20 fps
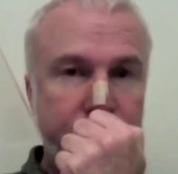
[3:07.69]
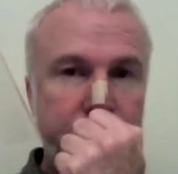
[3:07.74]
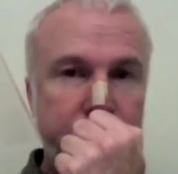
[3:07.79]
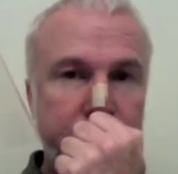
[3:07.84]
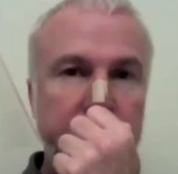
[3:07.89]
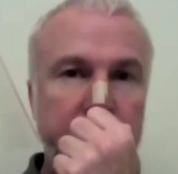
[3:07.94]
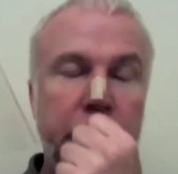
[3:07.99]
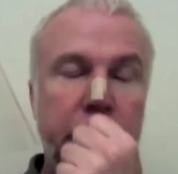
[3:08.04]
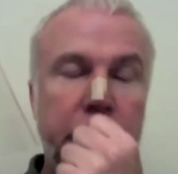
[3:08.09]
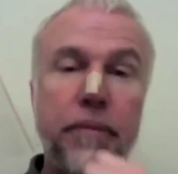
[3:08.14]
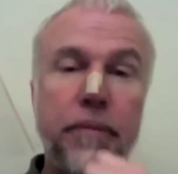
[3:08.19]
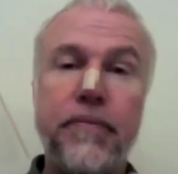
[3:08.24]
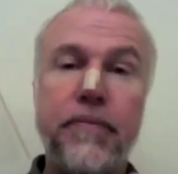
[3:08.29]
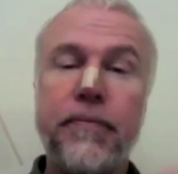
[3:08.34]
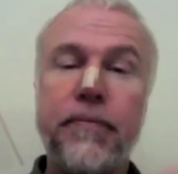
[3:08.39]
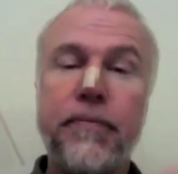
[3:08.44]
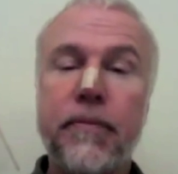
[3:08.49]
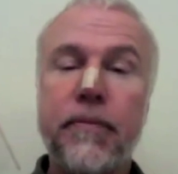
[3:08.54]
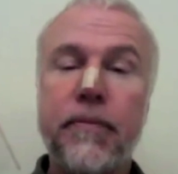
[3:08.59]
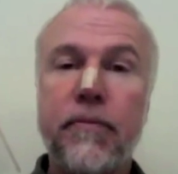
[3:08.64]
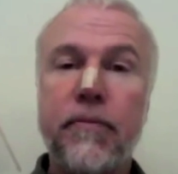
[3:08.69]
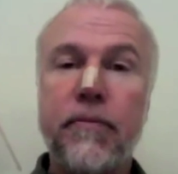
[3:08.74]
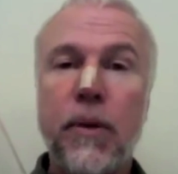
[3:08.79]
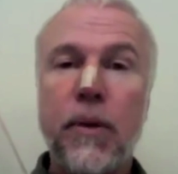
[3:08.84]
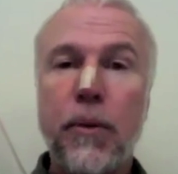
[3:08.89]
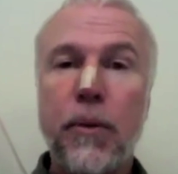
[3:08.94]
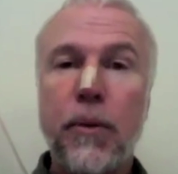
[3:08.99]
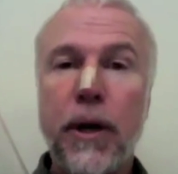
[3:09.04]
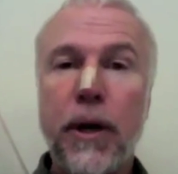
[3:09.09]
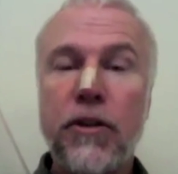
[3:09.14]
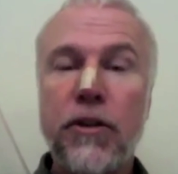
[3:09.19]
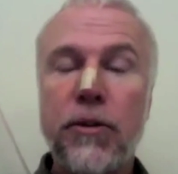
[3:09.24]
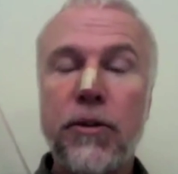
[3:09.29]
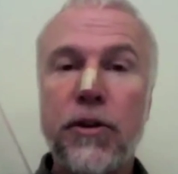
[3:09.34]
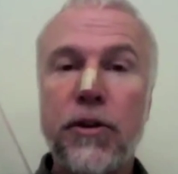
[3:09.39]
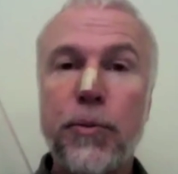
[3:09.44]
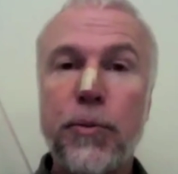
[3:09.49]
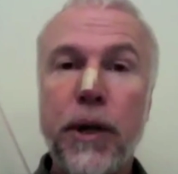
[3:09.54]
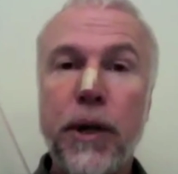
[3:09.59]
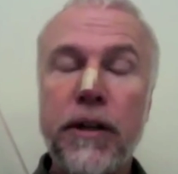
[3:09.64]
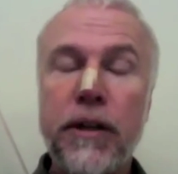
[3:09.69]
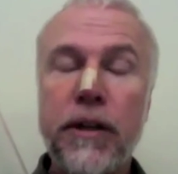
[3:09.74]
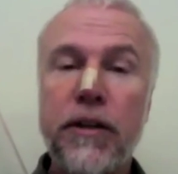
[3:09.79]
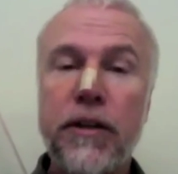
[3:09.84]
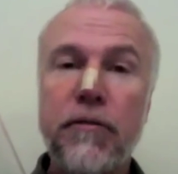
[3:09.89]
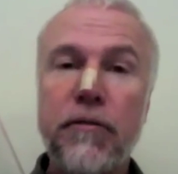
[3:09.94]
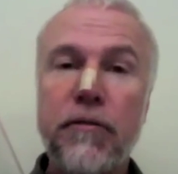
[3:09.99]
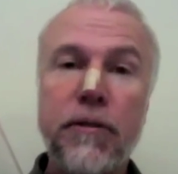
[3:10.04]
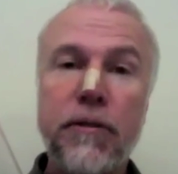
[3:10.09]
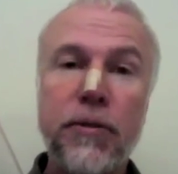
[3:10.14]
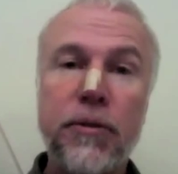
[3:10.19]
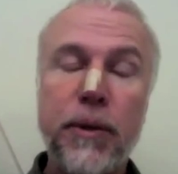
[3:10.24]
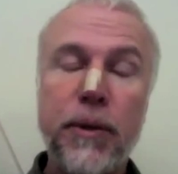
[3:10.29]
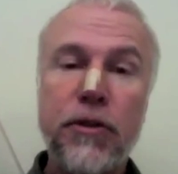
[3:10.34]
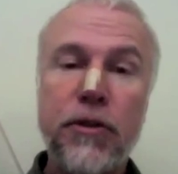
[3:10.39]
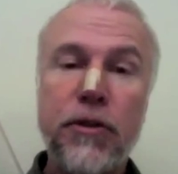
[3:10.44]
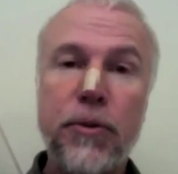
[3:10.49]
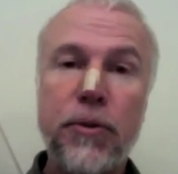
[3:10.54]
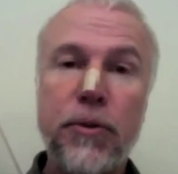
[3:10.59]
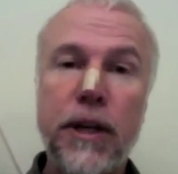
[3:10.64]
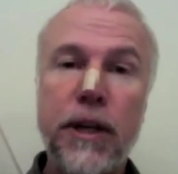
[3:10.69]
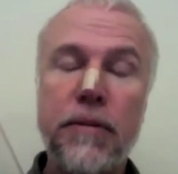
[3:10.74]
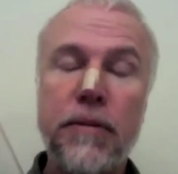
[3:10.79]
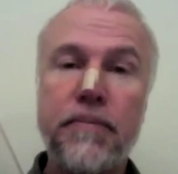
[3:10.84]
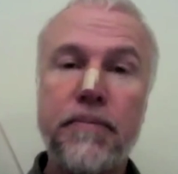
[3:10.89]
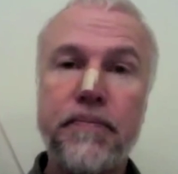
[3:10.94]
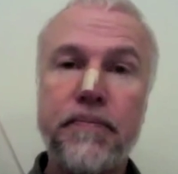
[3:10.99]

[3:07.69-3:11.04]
now, I'm about to explain the difference between